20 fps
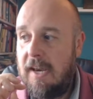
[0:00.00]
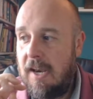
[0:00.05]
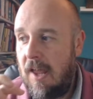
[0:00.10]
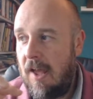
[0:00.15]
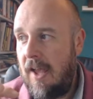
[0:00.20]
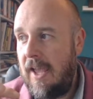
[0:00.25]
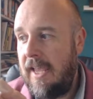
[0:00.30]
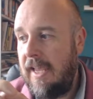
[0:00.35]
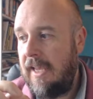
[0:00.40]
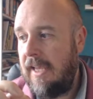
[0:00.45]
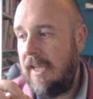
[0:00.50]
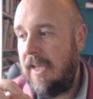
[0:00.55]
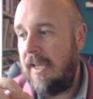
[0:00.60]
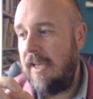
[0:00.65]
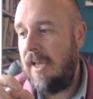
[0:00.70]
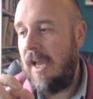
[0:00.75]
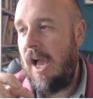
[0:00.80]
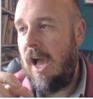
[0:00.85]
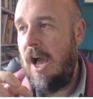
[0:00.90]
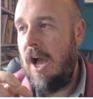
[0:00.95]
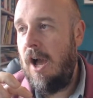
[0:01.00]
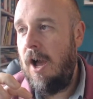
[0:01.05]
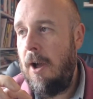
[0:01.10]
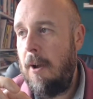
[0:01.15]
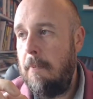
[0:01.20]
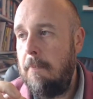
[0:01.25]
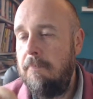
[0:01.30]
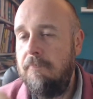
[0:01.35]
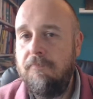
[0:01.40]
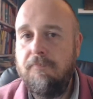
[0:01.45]
like,
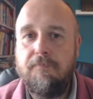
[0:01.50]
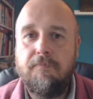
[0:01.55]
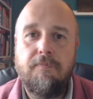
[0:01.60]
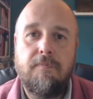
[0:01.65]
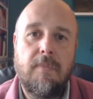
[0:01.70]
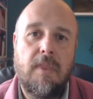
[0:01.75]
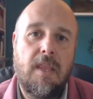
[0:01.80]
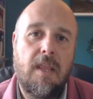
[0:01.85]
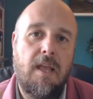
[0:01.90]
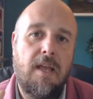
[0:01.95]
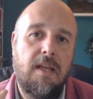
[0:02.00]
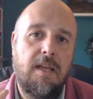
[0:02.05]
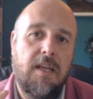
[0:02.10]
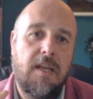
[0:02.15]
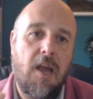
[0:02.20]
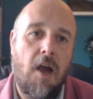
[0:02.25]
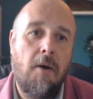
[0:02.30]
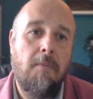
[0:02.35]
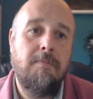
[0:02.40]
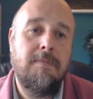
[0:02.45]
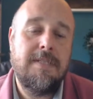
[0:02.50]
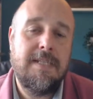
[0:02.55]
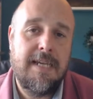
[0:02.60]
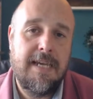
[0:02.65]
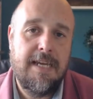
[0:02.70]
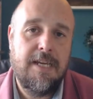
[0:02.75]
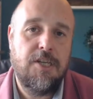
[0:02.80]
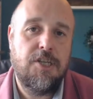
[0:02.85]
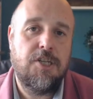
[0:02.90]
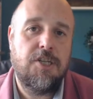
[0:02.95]
come
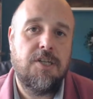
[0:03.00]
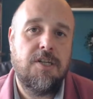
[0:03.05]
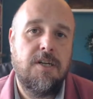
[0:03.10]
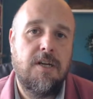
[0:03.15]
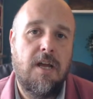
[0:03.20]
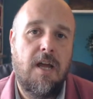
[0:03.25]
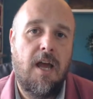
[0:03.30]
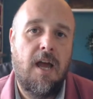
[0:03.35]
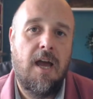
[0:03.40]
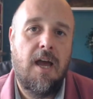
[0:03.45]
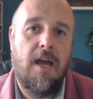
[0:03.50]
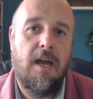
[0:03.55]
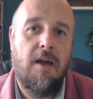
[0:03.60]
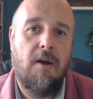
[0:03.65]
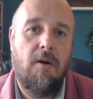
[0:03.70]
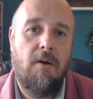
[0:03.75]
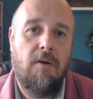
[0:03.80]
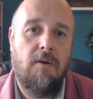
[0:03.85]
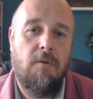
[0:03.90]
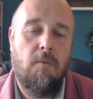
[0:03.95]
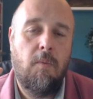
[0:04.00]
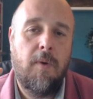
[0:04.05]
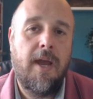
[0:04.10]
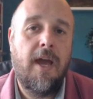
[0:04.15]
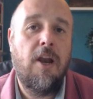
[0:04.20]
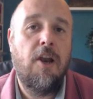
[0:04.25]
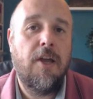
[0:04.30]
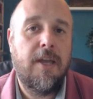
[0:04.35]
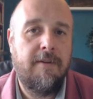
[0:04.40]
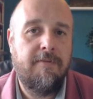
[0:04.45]
teach, we are
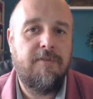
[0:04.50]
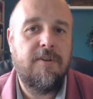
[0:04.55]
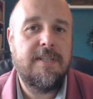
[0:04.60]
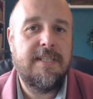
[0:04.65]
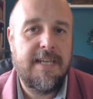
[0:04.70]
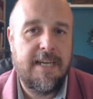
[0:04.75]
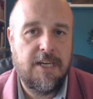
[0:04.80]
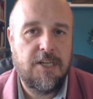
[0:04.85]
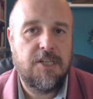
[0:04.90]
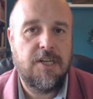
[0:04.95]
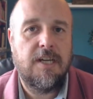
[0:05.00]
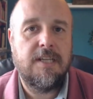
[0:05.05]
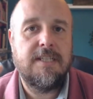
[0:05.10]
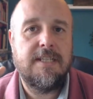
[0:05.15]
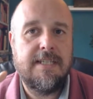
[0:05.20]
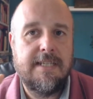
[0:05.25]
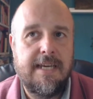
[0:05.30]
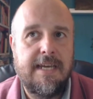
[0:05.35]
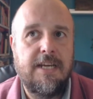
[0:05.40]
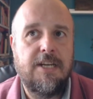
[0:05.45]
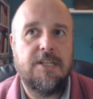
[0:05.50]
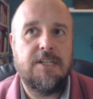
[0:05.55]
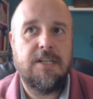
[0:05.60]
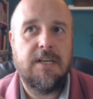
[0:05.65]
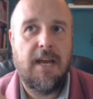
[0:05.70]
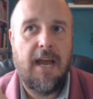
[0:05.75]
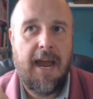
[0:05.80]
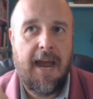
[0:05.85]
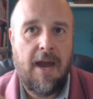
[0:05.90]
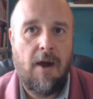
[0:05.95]
looking for a teacher to teach
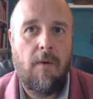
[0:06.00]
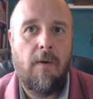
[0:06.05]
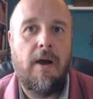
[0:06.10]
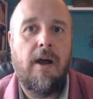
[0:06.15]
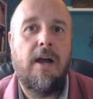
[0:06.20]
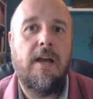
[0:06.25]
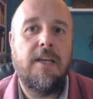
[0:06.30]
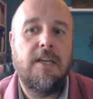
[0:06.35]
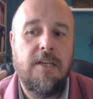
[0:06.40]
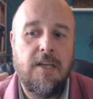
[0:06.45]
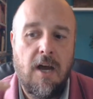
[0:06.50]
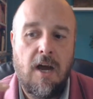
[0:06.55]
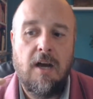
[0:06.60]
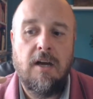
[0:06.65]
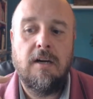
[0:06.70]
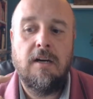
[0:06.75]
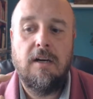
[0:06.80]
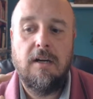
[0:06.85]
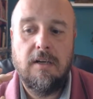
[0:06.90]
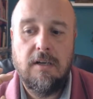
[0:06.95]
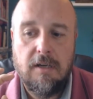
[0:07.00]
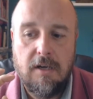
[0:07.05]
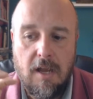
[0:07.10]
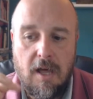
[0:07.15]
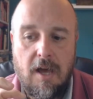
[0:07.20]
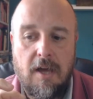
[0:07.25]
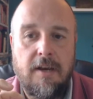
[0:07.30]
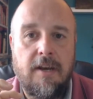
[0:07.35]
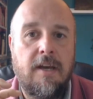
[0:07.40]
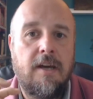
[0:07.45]
our young
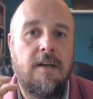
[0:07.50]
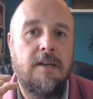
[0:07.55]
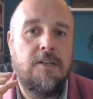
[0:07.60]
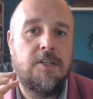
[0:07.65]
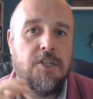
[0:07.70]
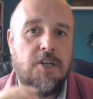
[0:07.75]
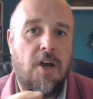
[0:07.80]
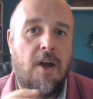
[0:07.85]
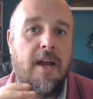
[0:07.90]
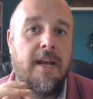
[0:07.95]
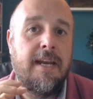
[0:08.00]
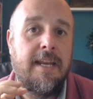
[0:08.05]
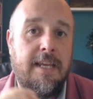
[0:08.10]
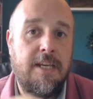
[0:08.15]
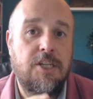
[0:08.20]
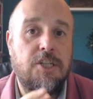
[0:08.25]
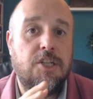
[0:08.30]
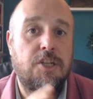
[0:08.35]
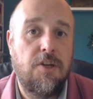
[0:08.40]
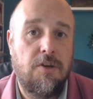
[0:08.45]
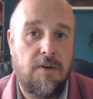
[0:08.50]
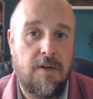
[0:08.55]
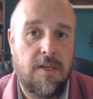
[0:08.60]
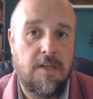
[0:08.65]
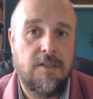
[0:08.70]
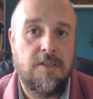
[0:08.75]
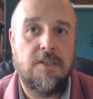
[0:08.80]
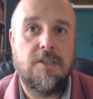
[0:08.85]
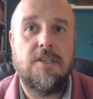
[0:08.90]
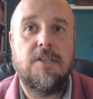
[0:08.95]
learner Chinese
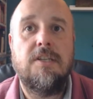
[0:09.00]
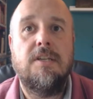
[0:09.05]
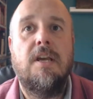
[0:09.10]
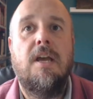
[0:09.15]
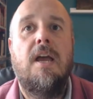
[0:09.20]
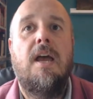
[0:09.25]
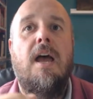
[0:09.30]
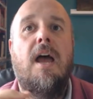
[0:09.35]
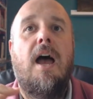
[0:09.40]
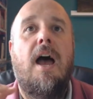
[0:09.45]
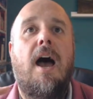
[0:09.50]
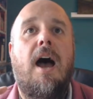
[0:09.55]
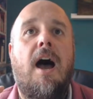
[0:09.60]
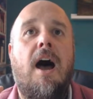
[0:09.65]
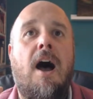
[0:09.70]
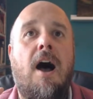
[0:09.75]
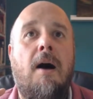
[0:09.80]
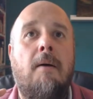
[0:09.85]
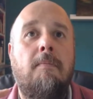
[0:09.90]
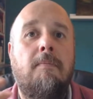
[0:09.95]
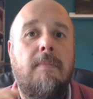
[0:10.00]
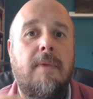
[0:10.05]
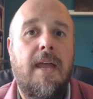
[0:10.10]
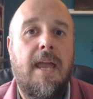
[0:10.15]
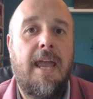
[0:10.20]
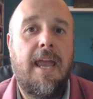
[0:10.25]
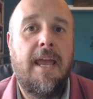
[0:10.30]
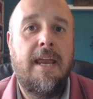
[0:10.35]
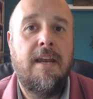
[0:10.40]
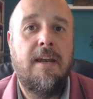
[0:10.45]
students
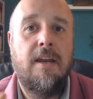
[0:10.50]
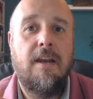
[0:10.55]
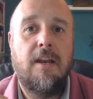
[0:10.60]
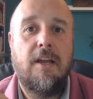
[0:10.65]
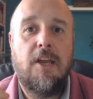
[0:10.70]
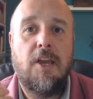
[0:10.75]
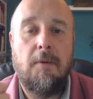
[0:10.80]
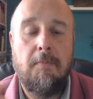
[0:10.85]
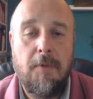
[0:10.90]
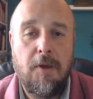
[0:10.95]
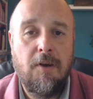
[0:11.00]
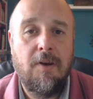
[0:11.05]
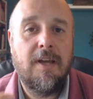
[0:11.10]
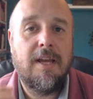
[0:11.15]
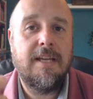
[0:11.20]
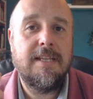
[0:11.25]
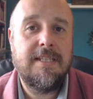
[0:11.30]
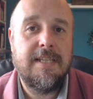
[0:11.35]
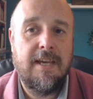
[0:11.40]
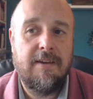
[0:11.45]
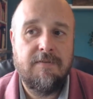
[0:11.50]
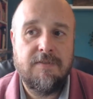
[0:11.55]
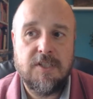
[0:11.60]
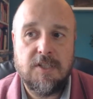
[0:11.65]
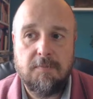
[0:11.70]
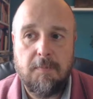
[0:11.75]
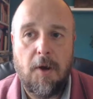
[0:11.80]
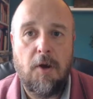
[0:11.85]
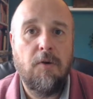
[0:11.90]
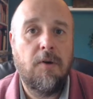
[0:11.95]
in communicative
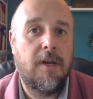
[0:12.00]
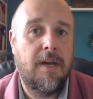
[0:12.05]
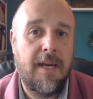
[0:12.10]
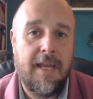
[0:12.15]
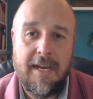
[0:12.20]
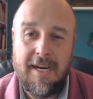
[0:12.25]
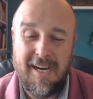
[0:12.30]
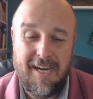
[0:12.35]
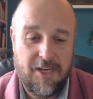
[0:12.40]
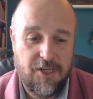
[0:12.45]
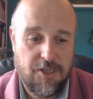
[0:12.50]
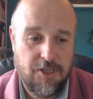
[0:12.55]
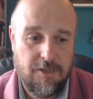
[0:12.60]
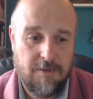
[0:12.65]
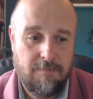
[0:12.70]
spoken English.